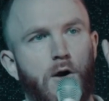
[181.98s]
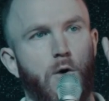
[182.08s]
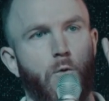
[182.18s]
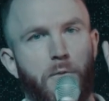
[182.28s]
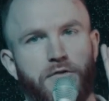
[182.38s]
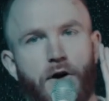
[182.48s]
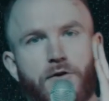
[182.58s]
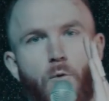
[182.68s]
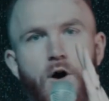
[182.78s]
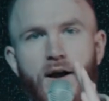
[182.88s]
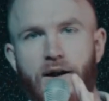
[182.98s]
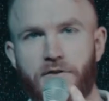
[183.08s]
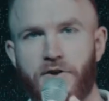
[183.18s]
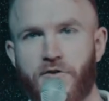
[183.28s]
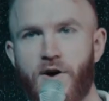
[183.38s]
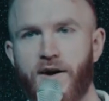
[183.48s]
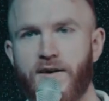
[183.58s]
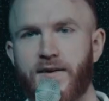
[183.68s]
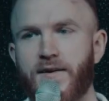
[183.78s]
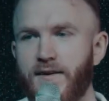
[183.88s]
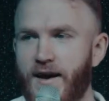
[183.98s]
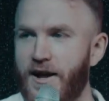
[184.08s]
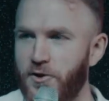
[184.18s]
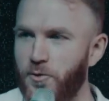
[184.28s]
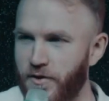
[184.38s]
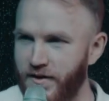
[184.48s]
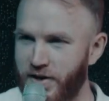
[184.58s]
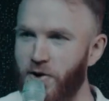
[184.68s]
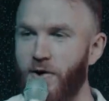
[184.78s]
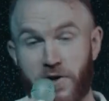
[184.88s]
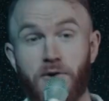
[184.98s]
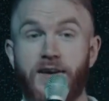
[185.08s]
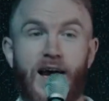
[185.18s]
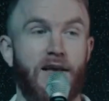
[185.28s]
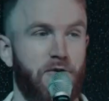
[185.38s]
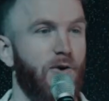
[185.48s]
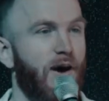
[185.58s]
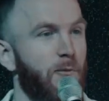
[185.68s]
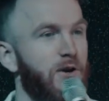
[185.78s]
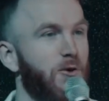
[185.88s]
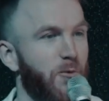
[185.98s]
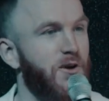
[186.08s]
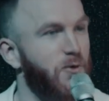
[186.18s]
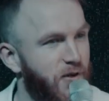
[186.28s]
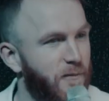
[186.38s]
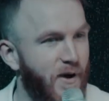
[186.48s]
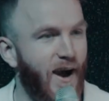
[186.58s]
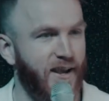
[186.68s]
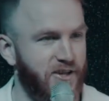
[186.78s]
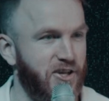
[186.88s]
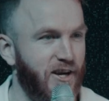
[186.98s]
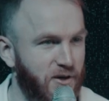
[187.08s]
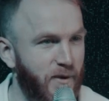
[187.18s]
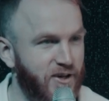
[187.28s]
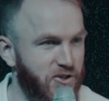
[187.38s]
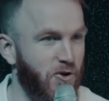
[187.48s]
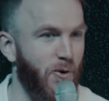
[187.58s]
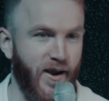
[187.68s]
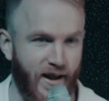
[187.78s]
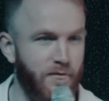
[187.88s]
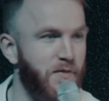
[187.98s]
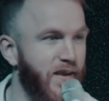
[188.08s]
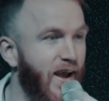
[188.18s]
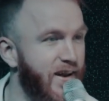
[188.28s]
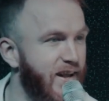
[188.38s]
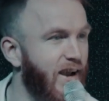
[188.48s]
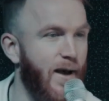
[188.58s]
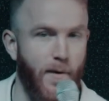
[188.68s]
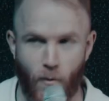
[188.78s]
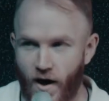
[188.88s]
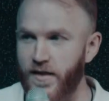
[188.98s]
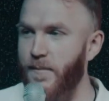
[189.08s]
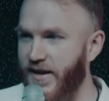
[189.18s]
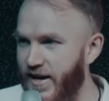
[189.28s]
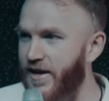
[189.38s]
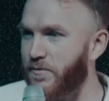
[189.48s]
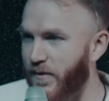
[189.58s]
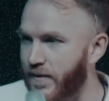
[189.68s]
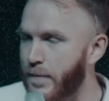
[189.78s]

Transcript: when we start to walk out to the truck, I do the, you know, you, guys, you know how we do. We do the pocket check to make sure. Do I got everything I need? I got my wallet, my keys, my.